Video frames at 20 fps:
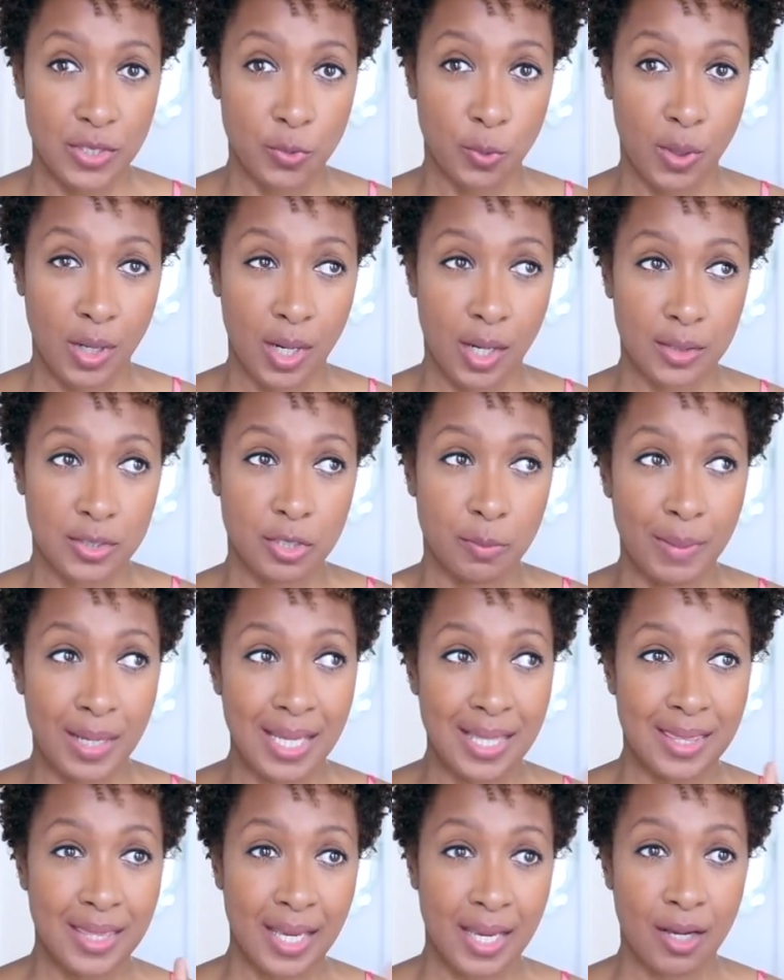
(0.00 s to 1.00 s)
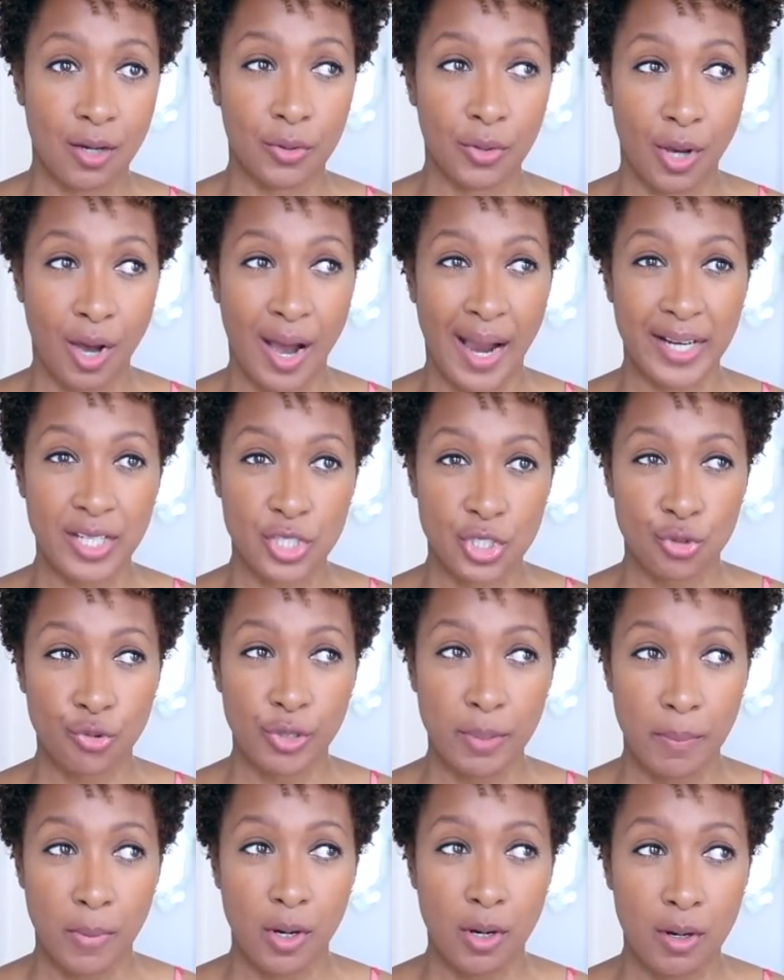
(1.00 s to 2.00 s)
as well. To me, they are on the high
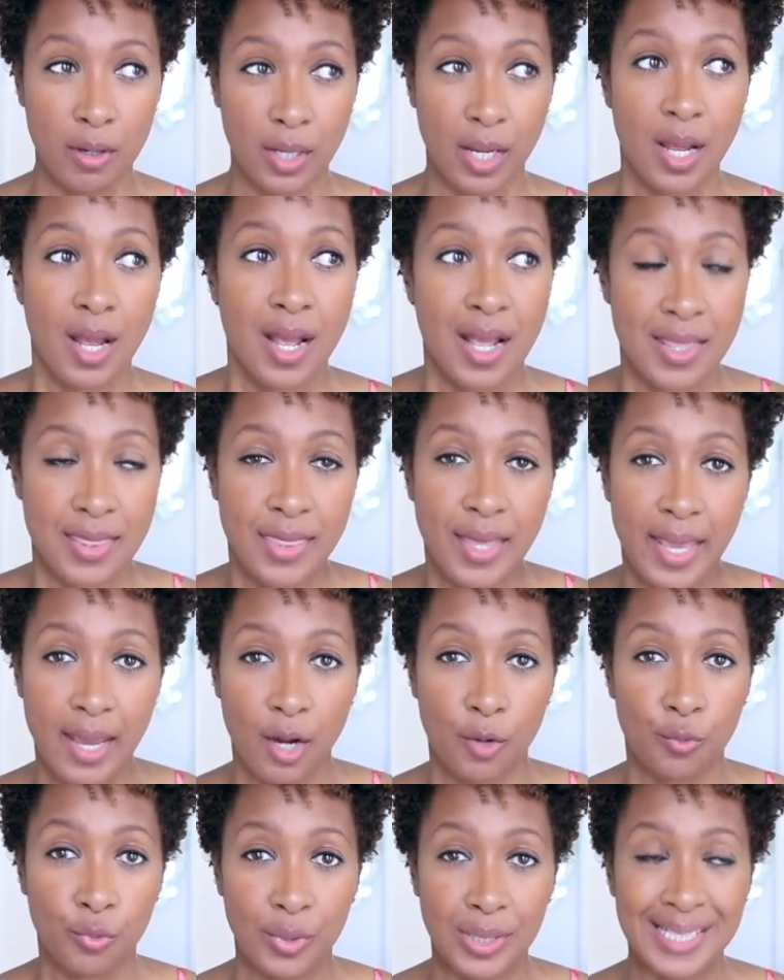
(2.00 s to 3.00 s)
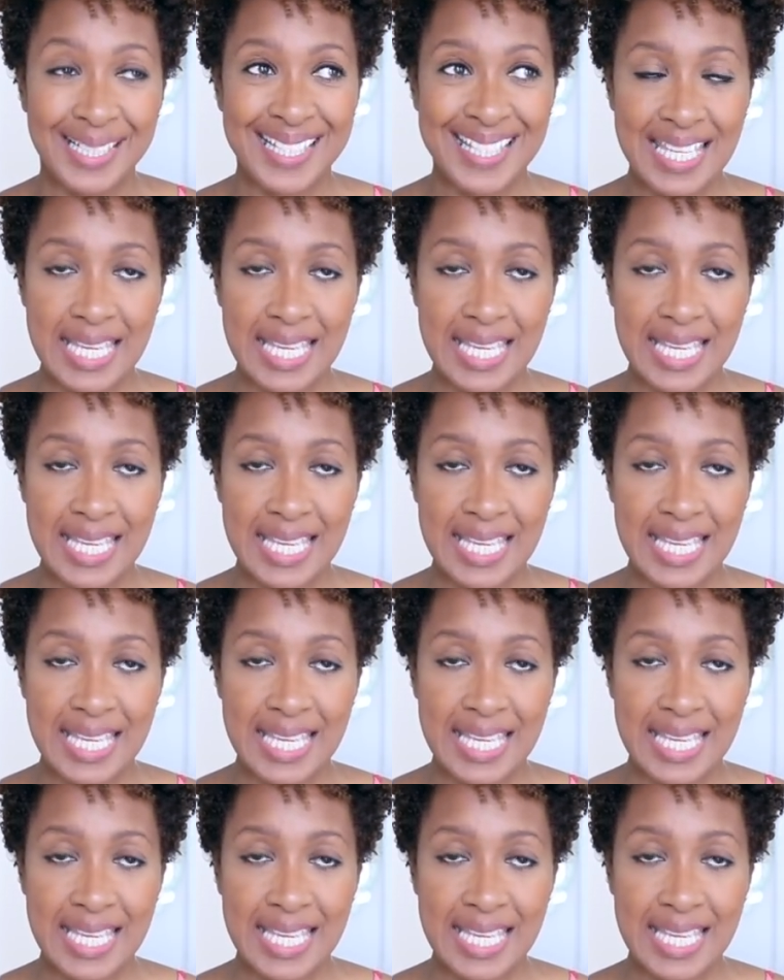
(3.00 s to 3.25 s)
street mark. They are really